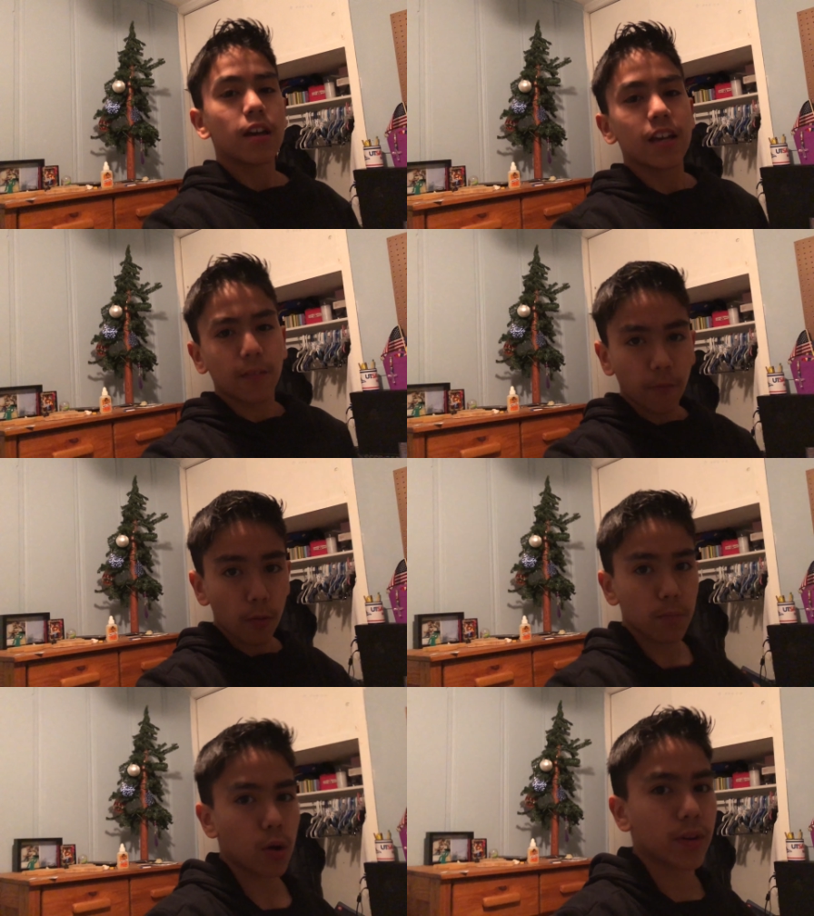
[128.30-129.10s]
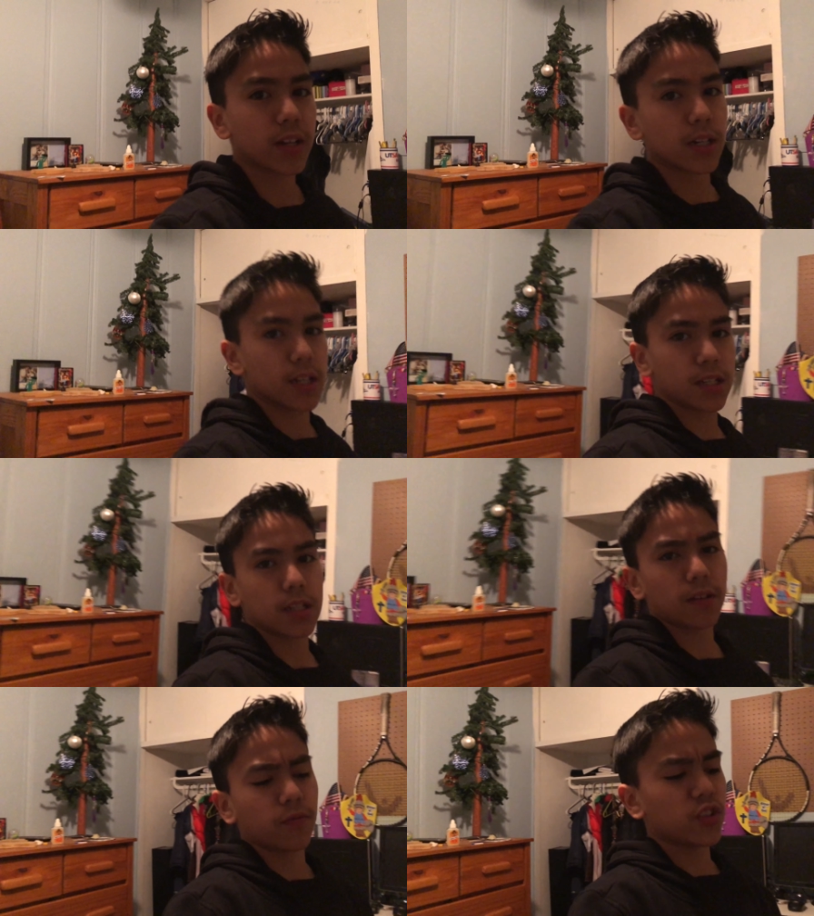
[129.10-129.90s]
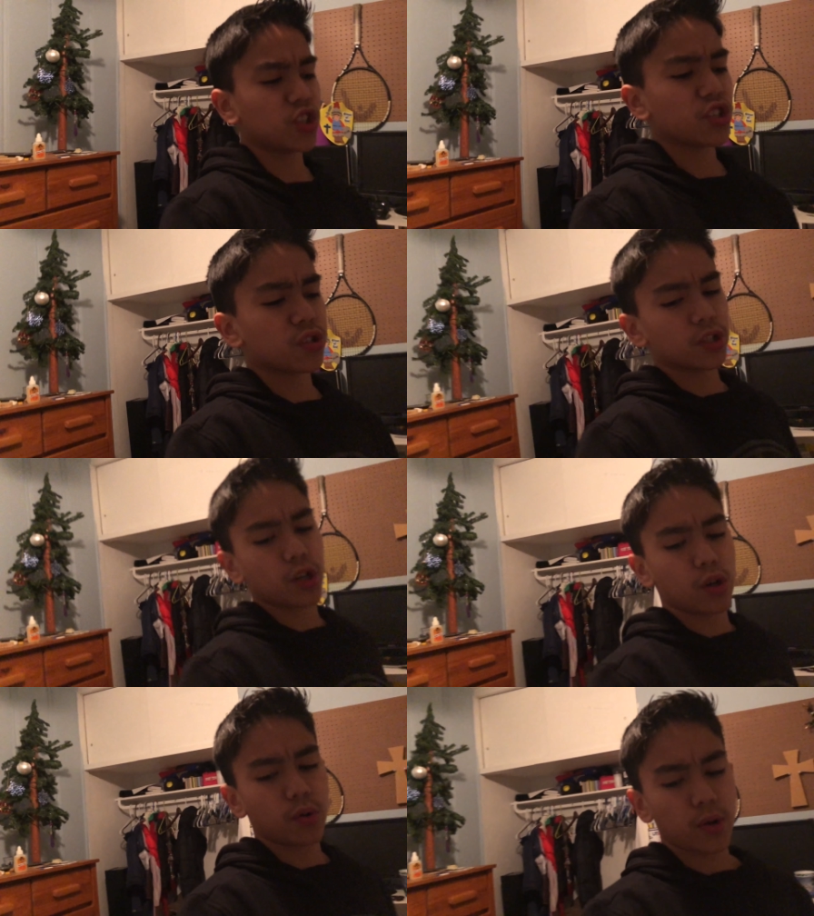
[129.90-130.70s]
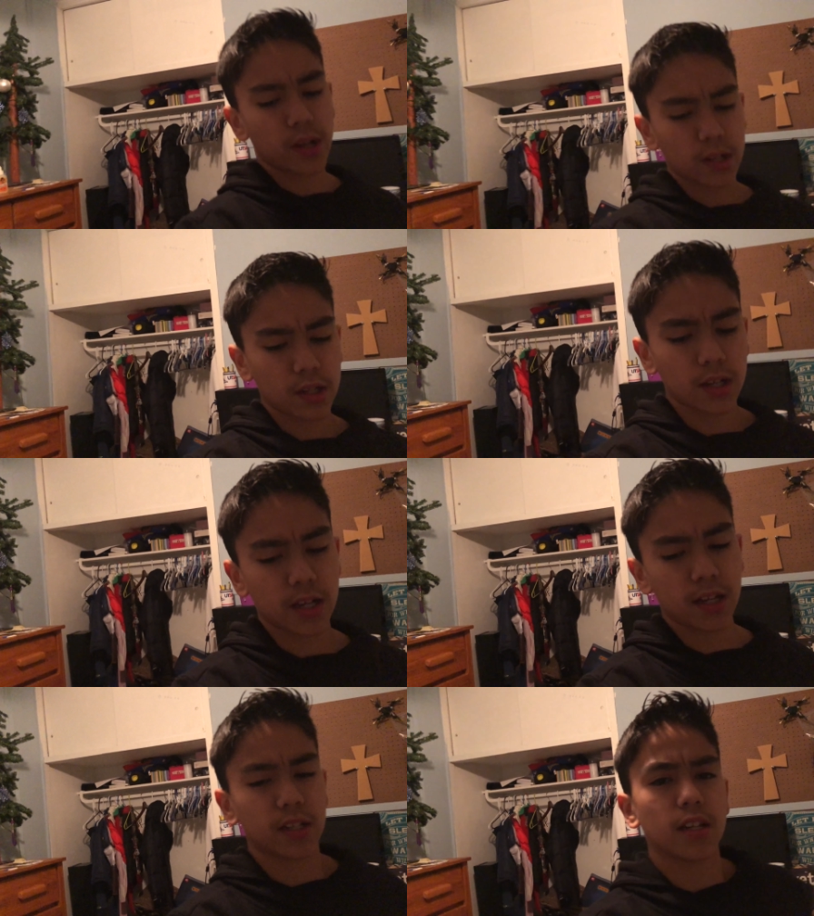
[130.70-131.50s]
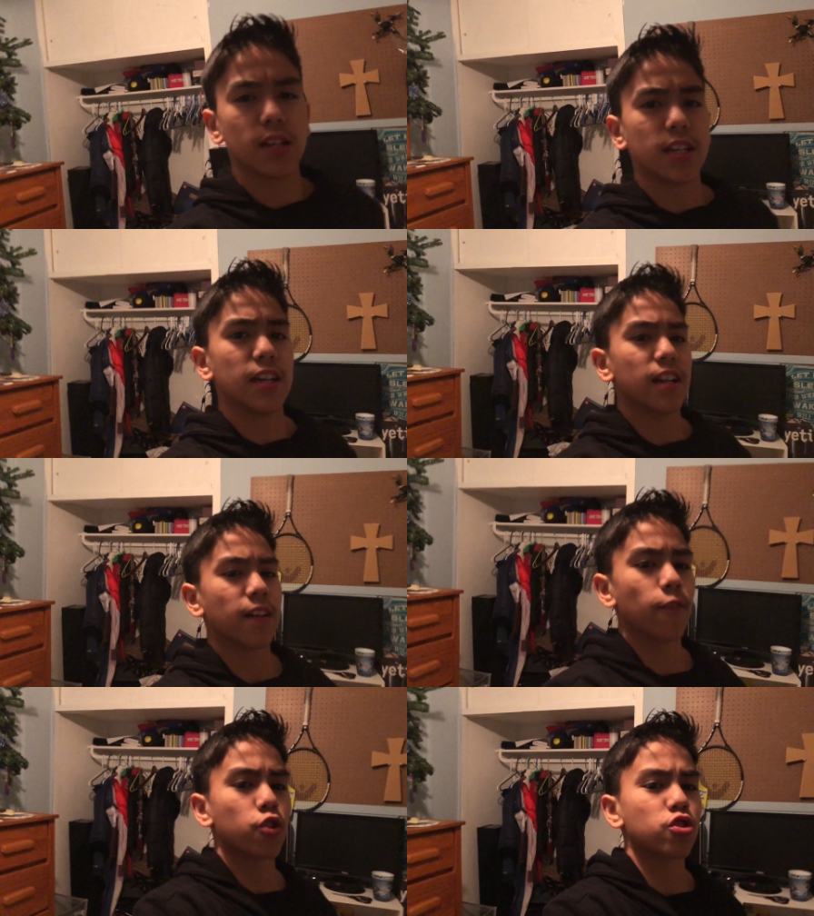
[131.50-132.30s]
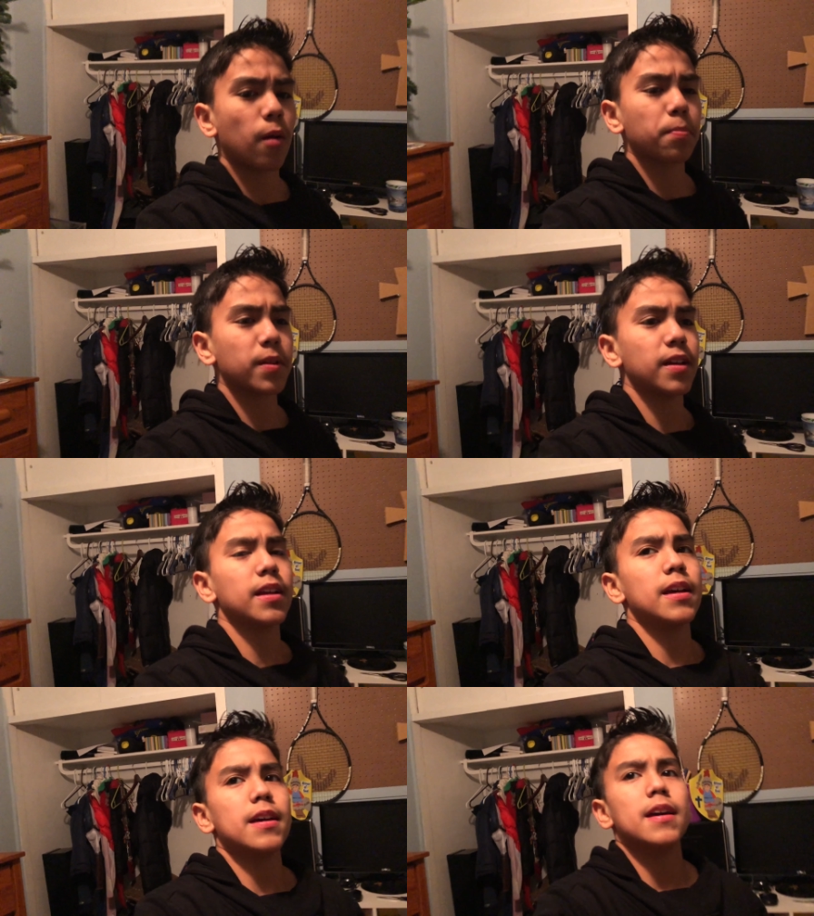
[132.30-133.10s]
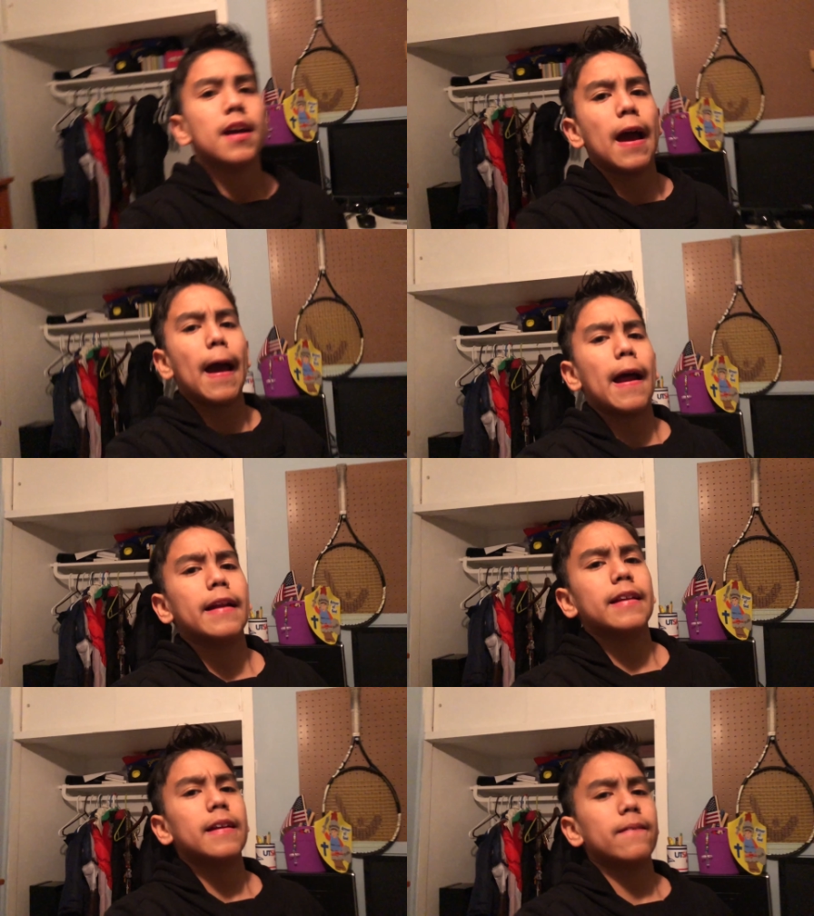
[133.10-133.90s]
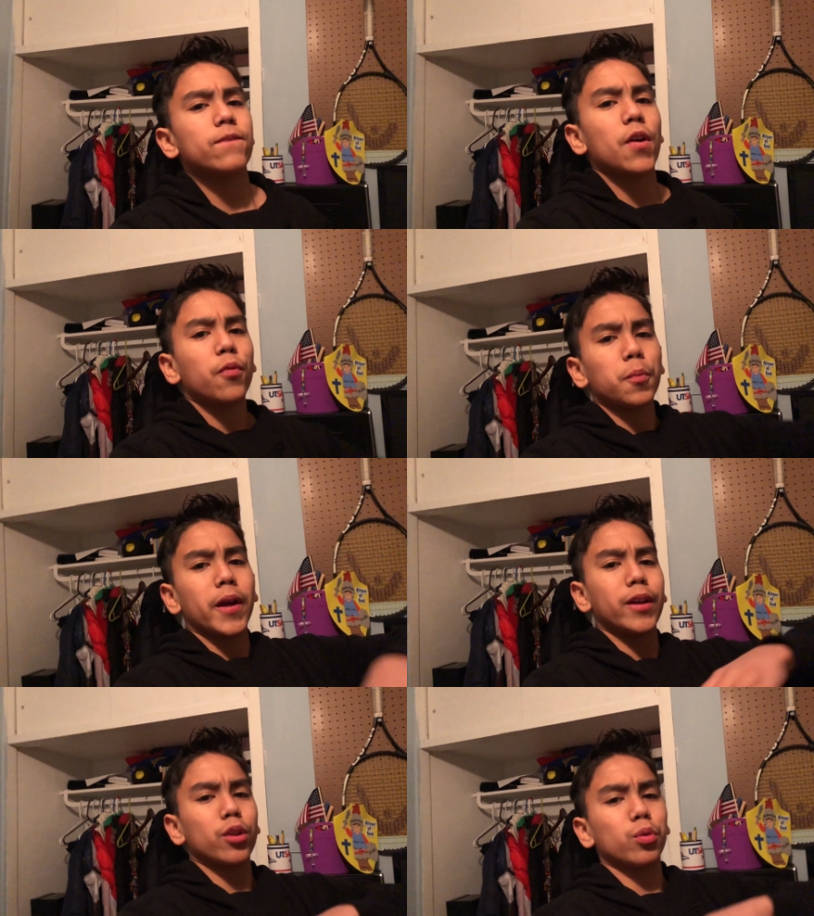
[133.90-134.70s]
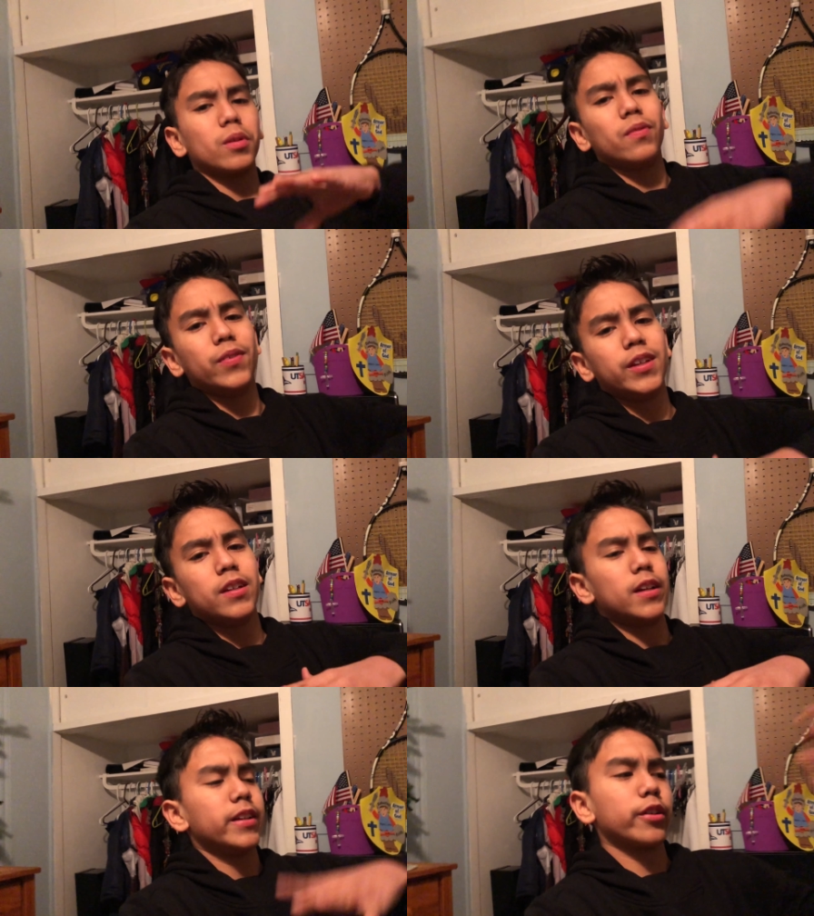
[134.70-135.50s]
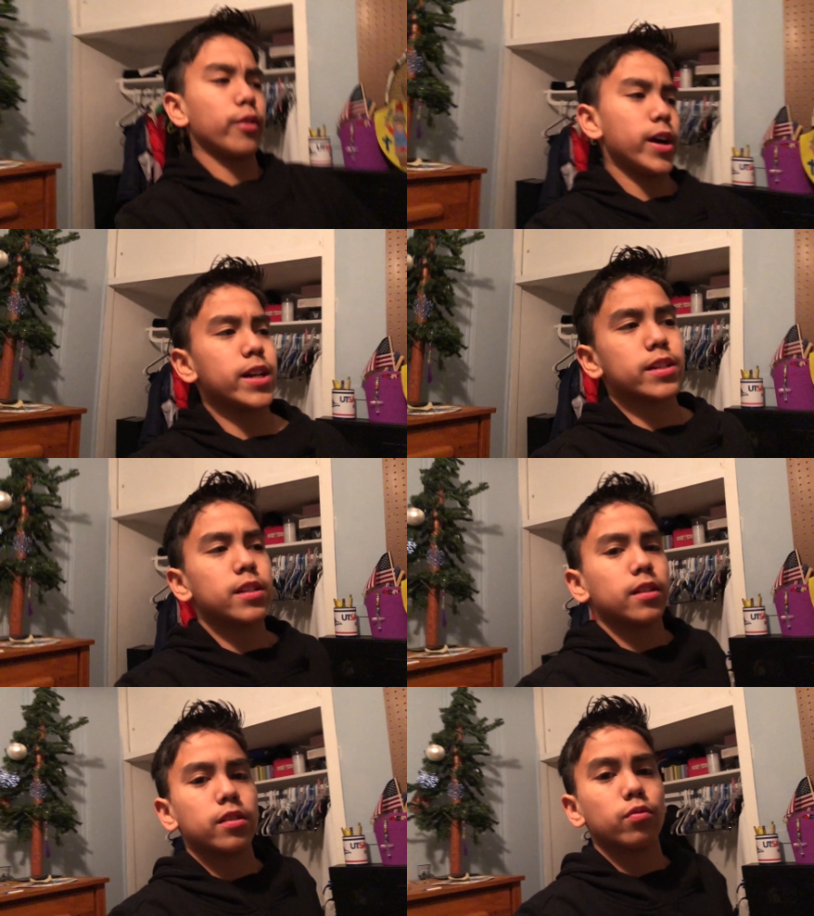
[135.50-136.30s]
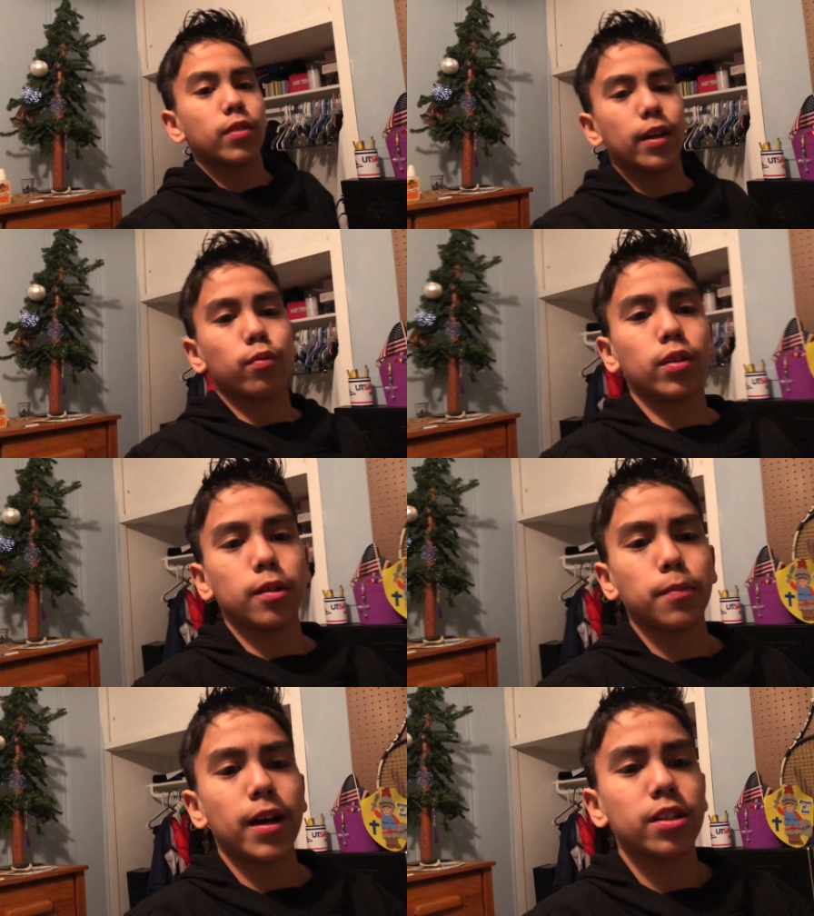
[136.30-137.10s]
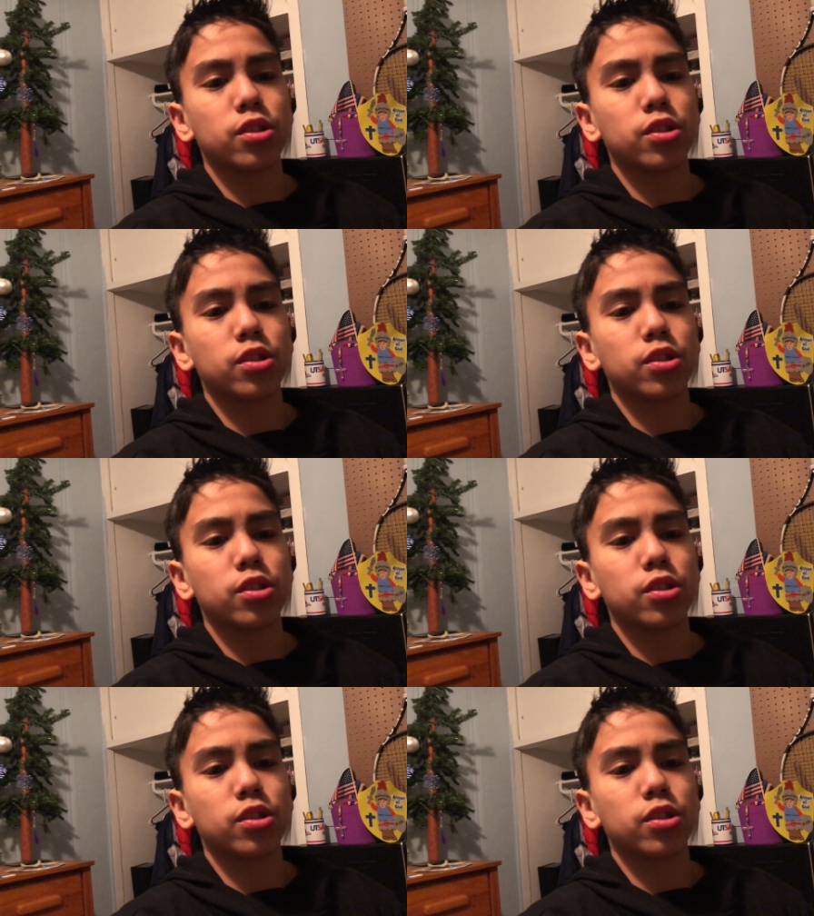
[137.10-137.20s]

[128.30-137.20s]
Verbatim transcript: his phone broke in it a few years ago, and he had never dropped it, and it fell from like three feet, and it cracked like really bad.